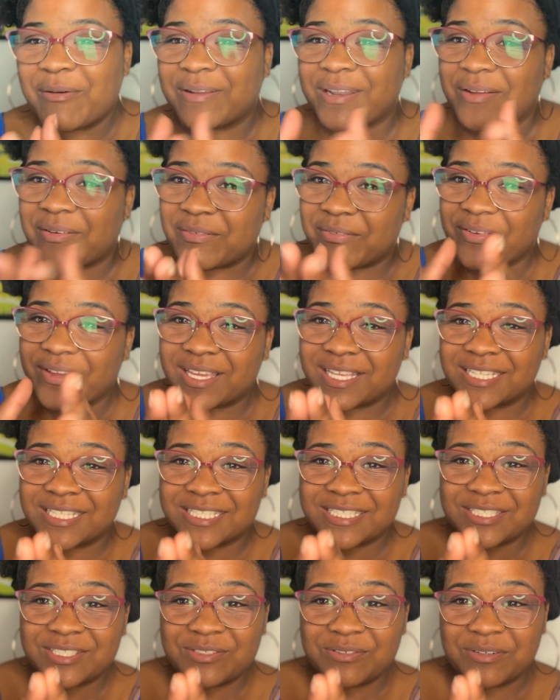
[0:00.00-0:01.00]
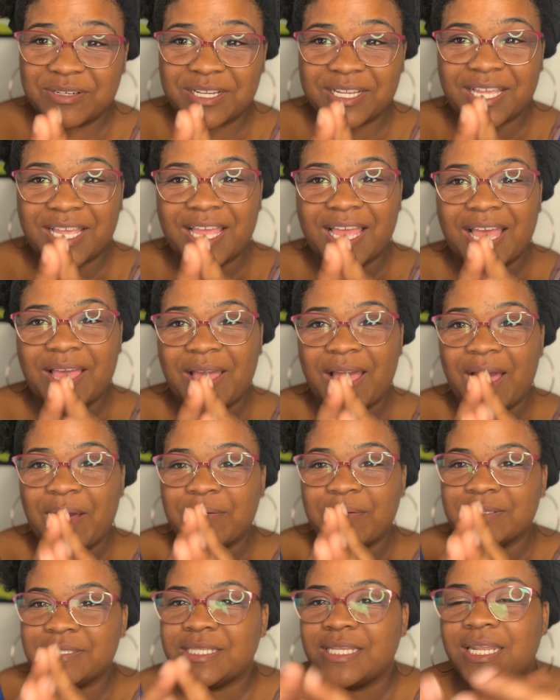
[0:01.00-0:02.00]
will never forget this story. I
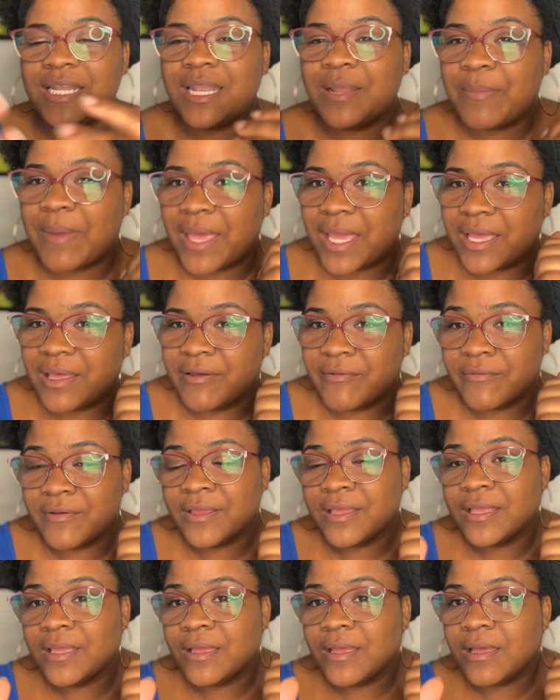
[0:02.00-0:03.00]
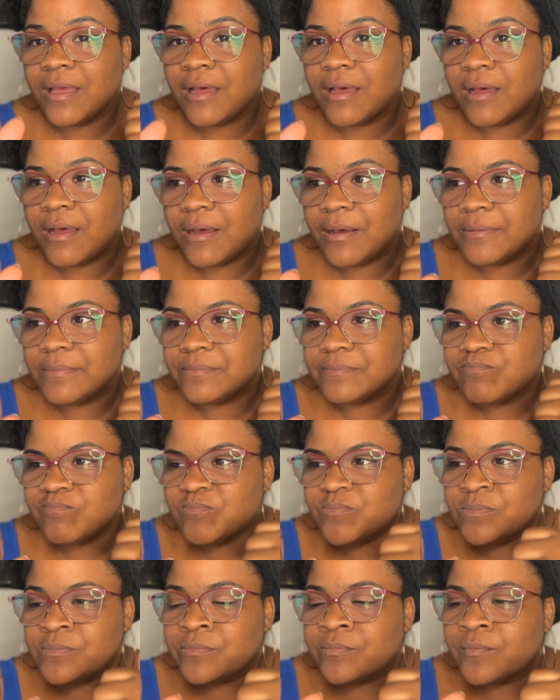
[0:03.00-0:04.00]
was sitting in the back of,
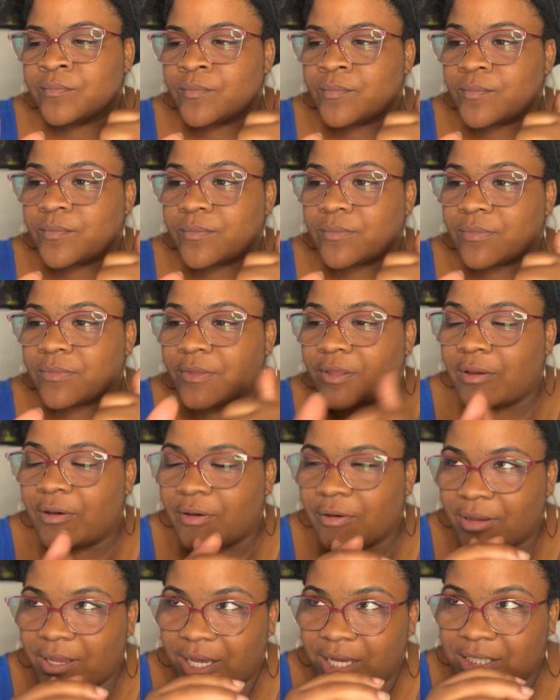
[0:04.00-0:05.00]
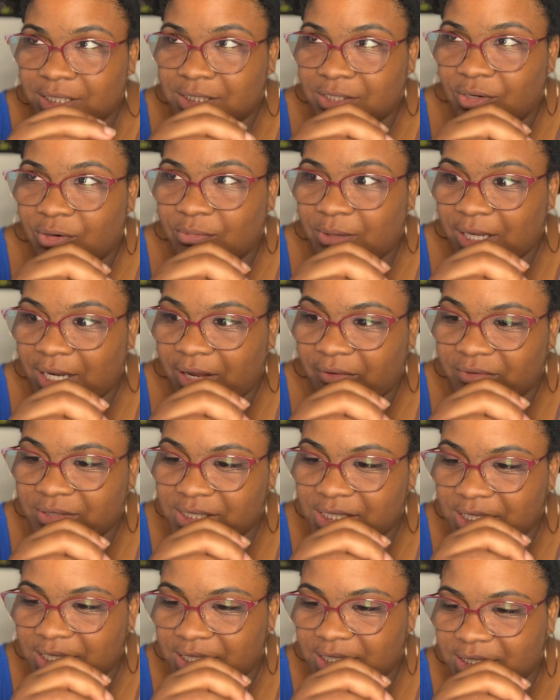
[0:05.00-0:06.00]
oh gosh, I hope they never
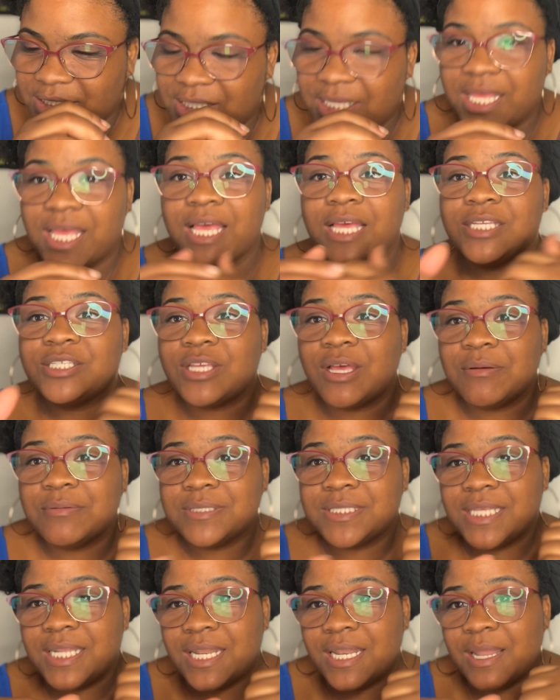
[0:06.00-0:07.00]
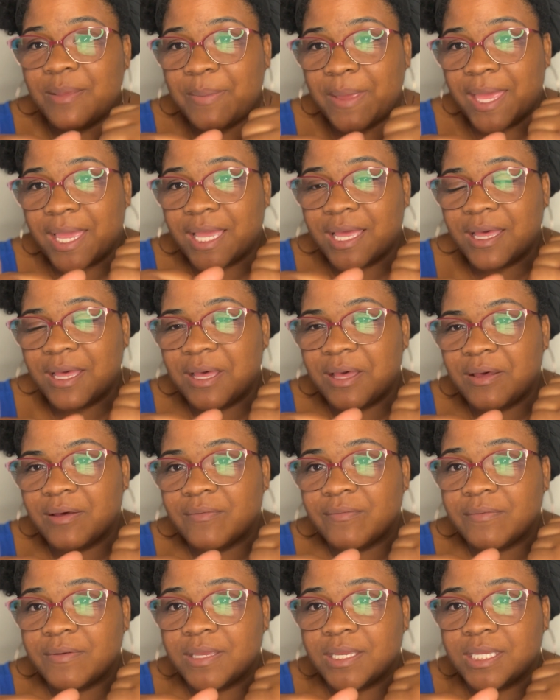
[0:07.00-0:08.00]
see this. So I was sitting in the back
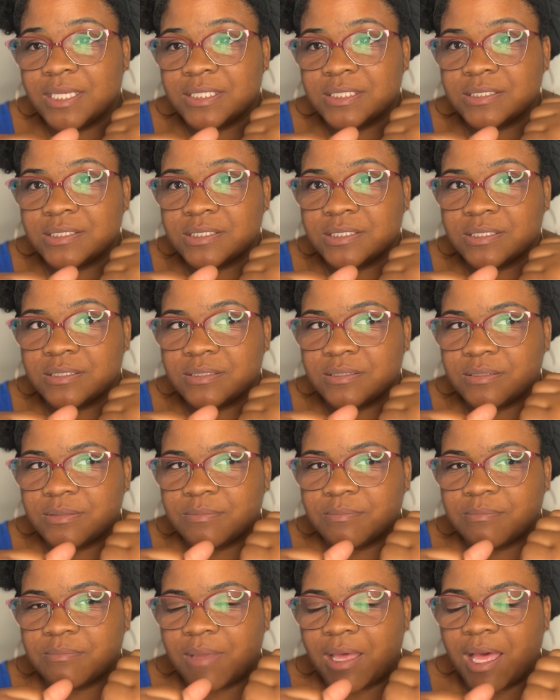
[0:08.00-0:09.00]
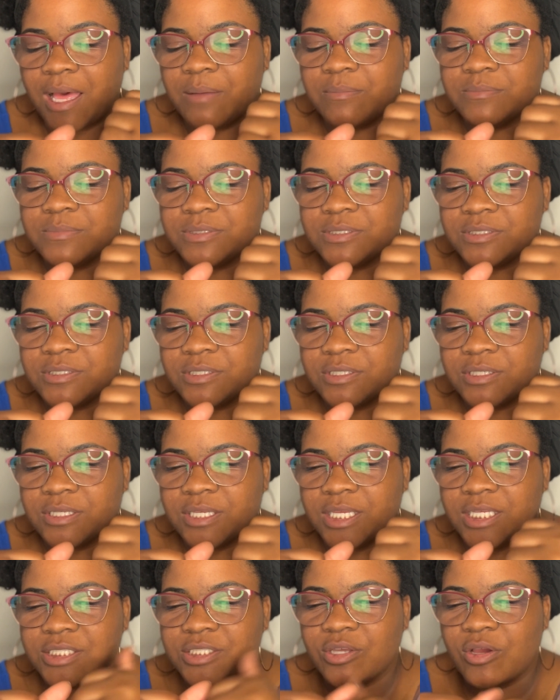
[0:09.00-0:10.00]
of his mom's,
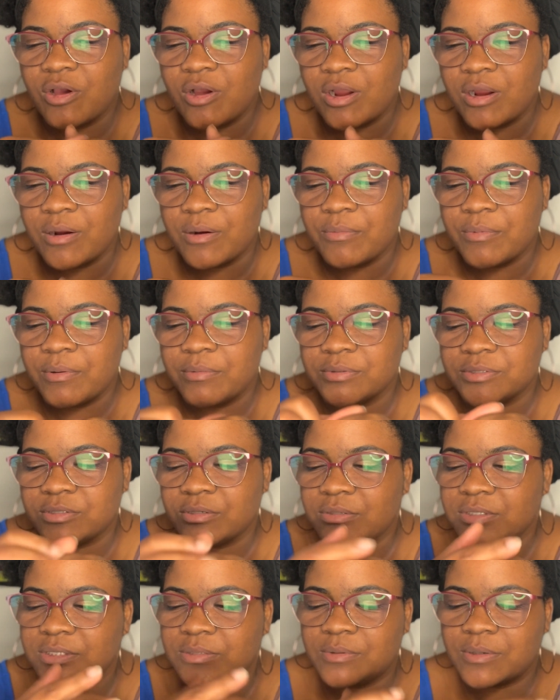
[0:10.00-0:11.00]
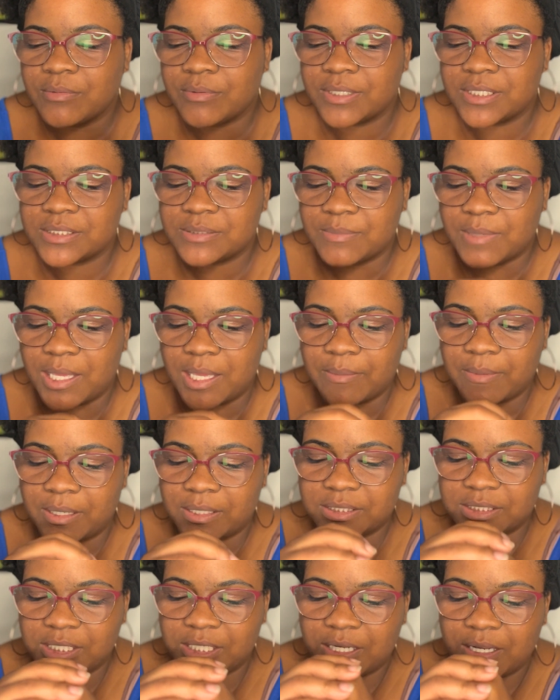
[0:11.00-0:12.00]
his car. We was going somewhere with his mom, and I
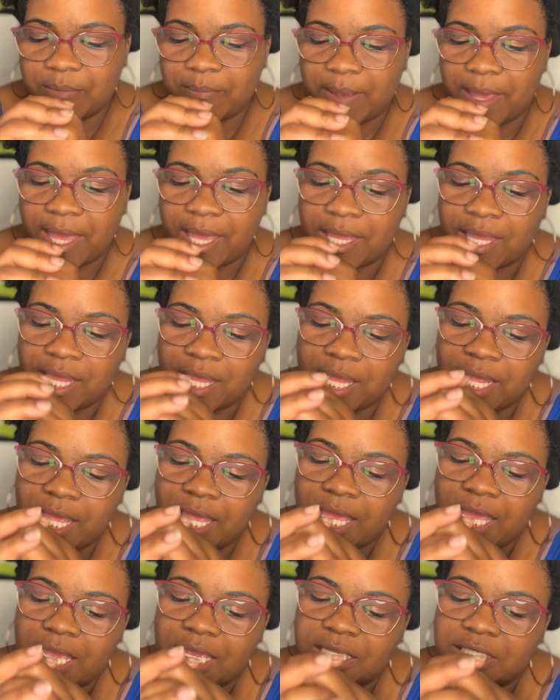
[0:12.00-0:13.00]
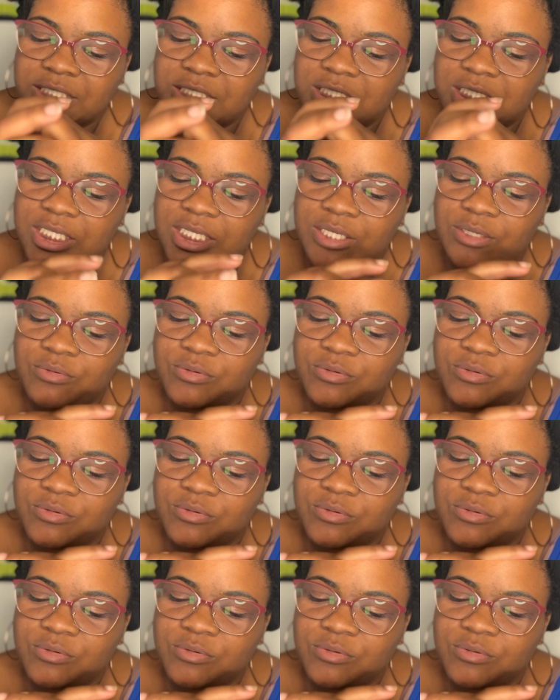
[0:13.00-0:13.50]
was in the back, and she